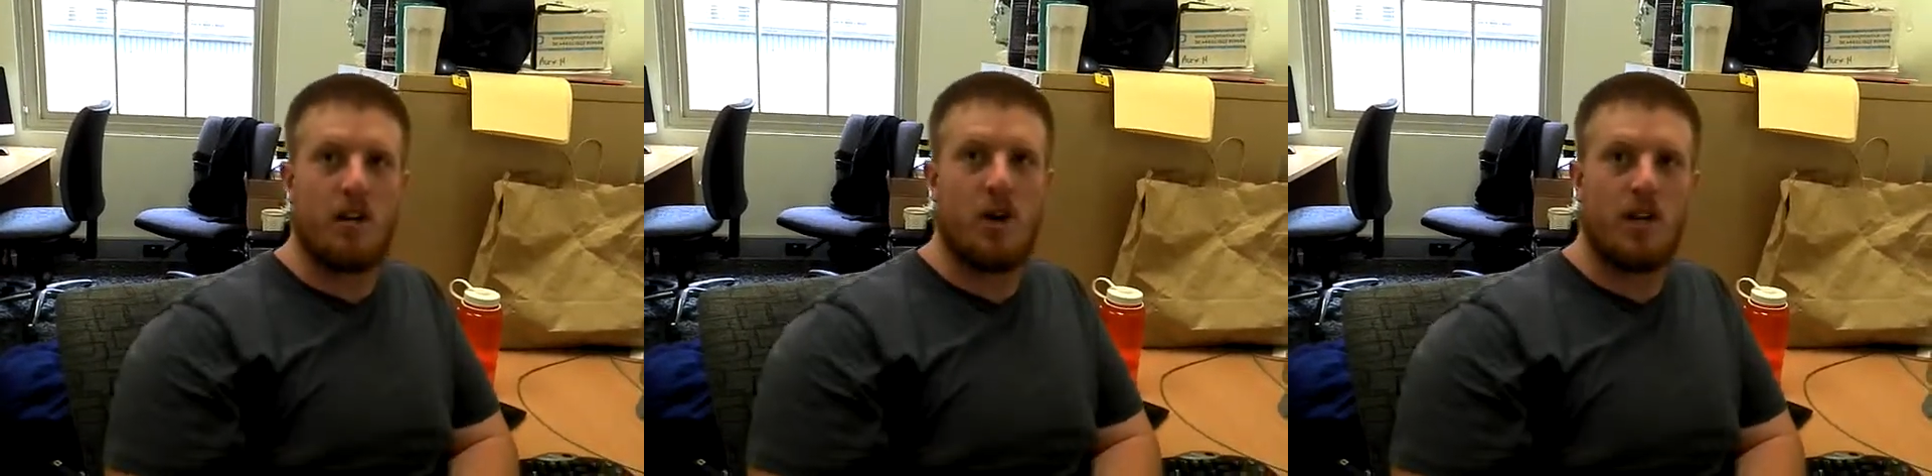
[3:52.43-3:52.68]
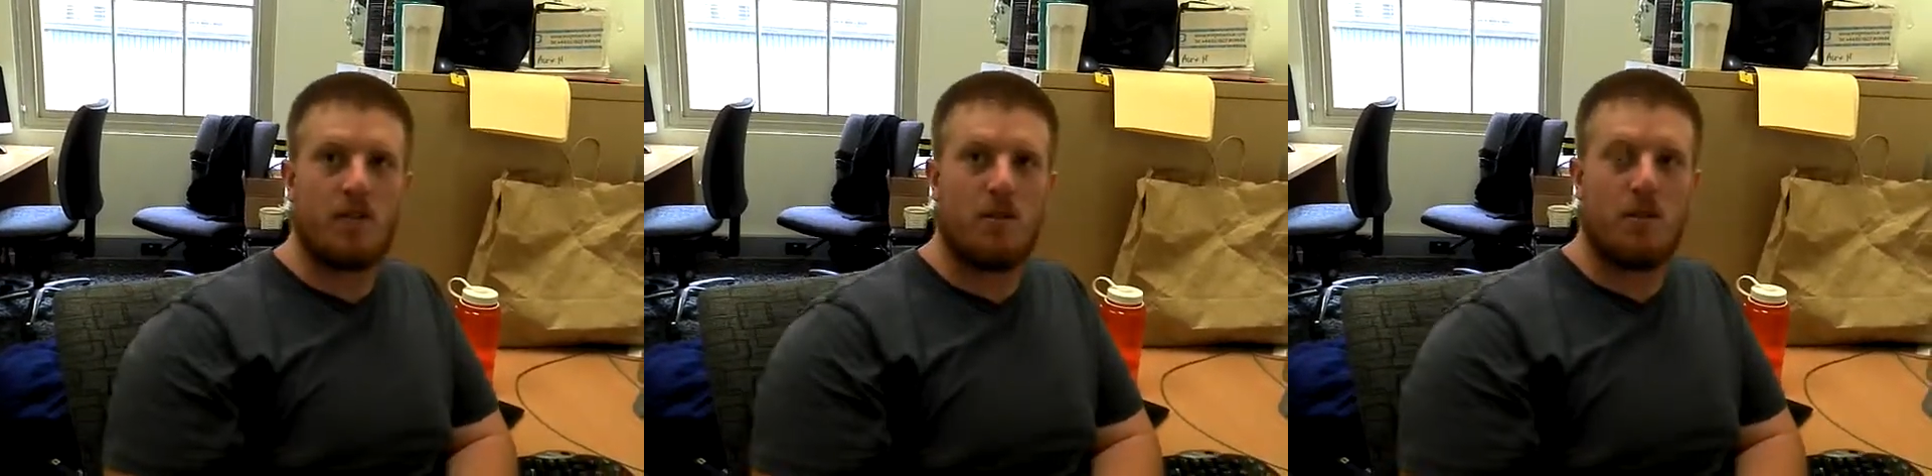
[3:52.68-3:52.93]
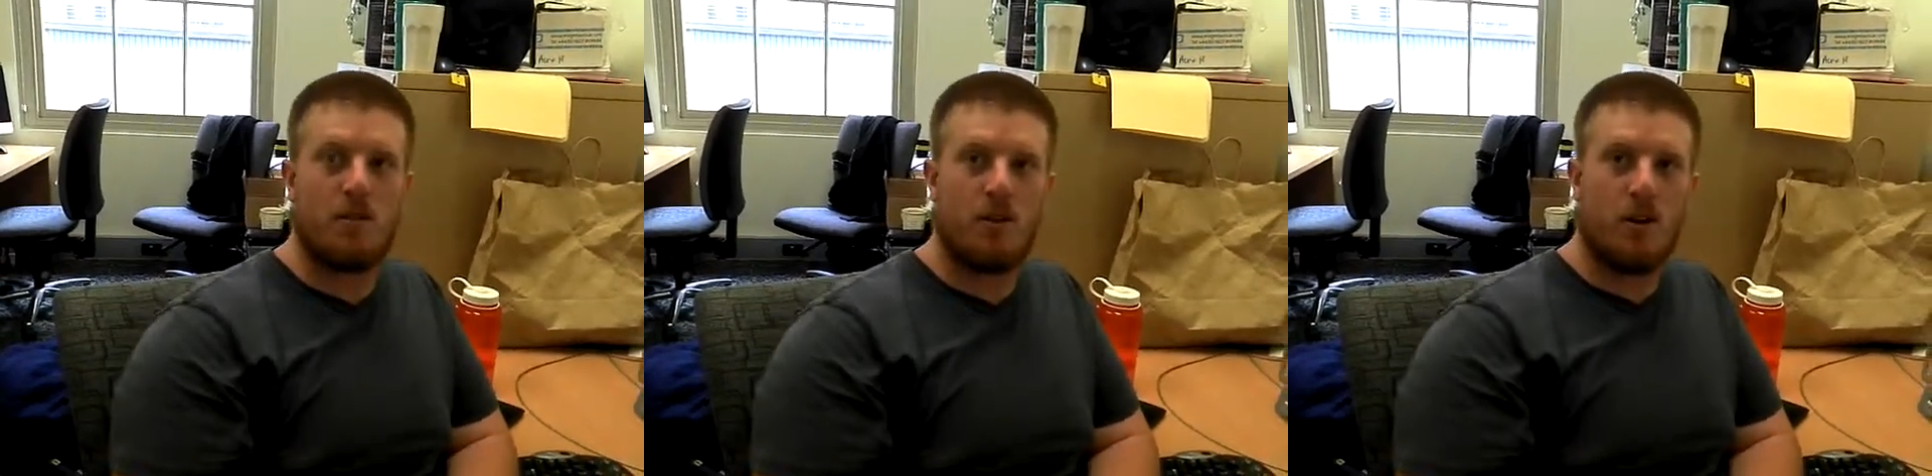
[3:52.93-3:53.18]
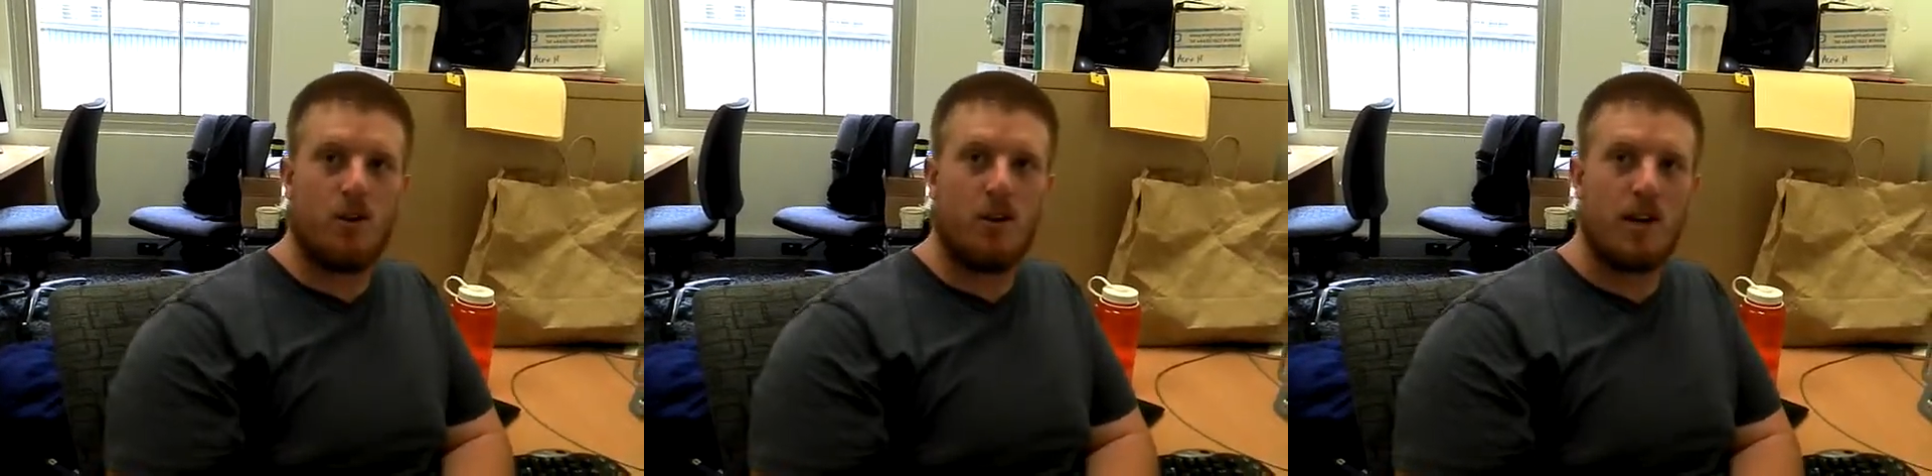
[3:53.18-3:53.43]
night, so I'll do
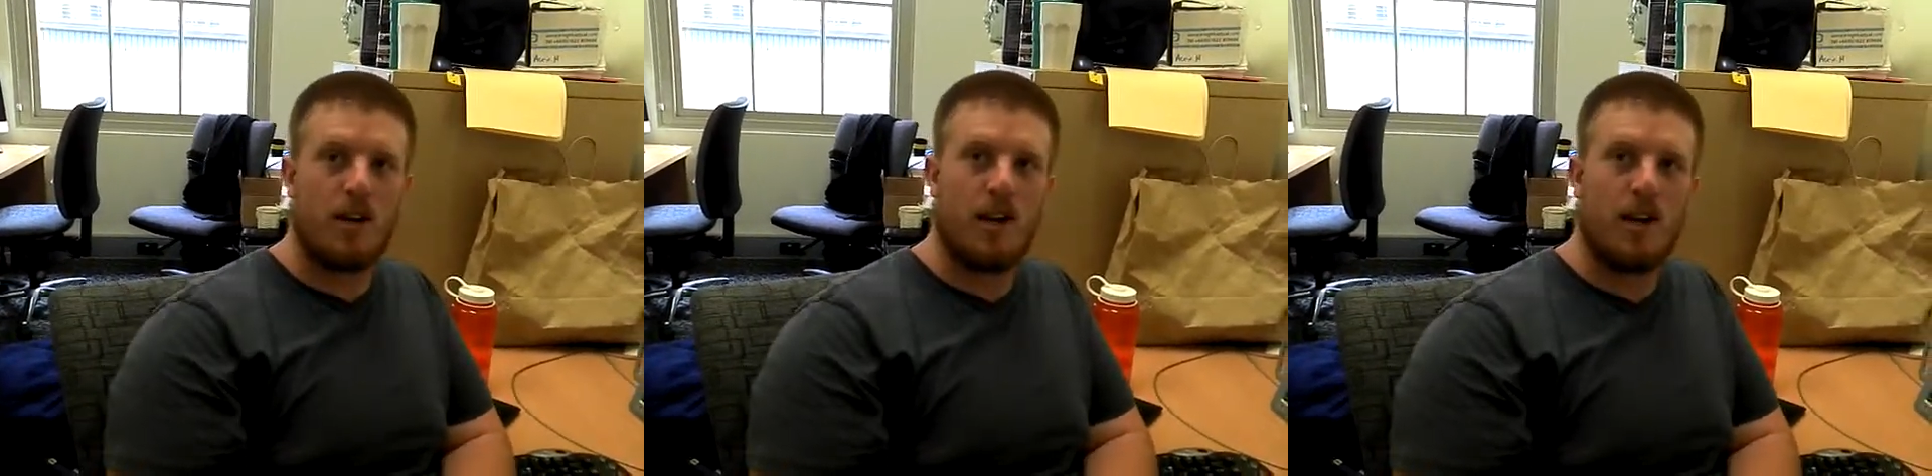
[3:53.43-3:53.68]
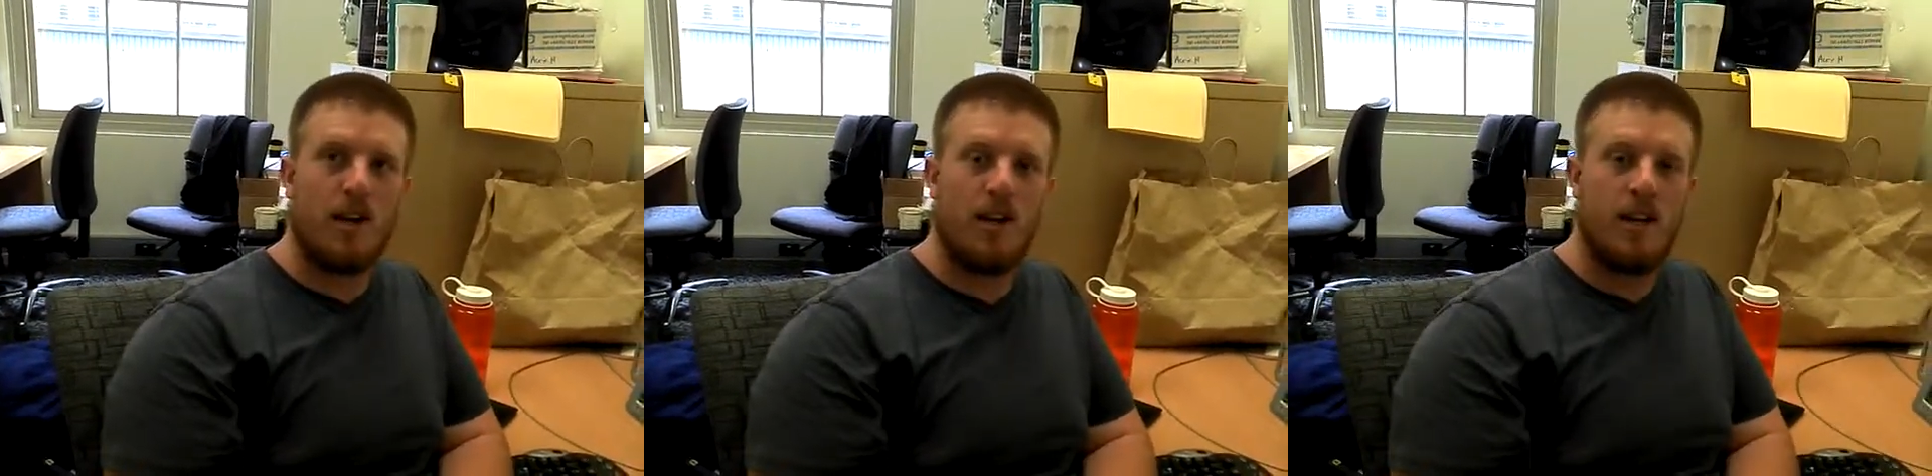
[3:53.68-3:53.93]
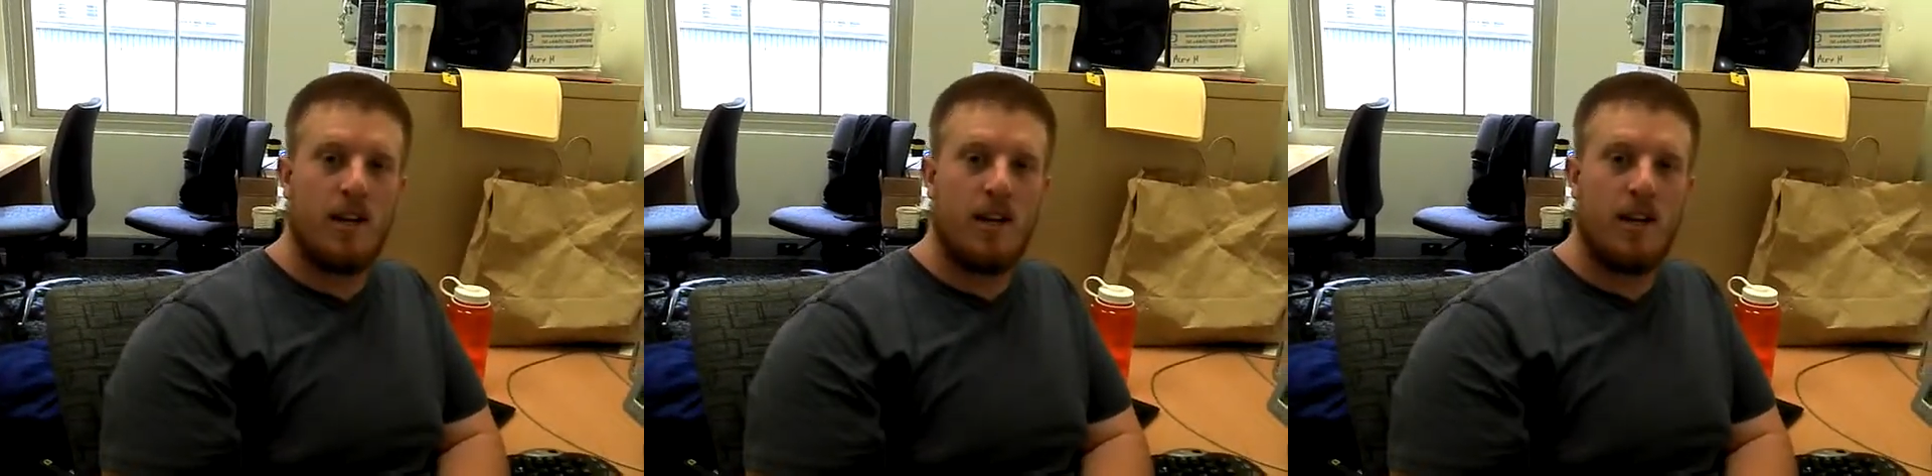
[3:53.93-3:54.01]
my cooking then,